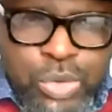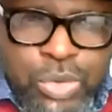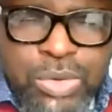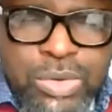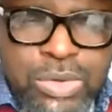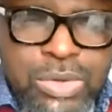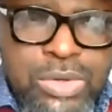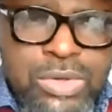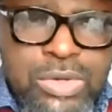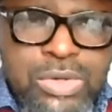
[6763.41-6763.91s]

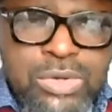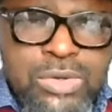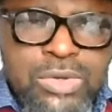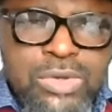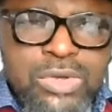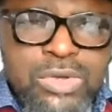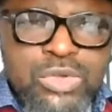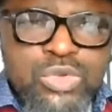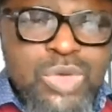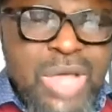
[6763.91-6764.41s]
to
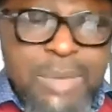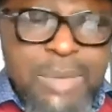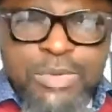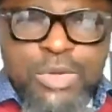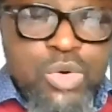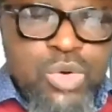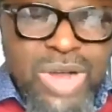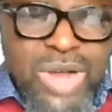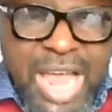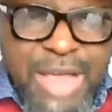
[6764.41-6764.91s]
to help
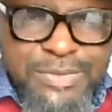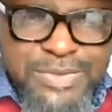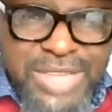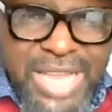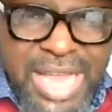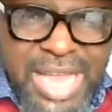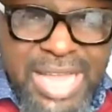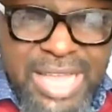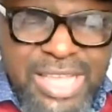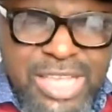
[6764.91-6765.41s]
you look
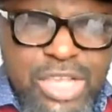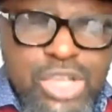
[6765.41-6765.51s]
after.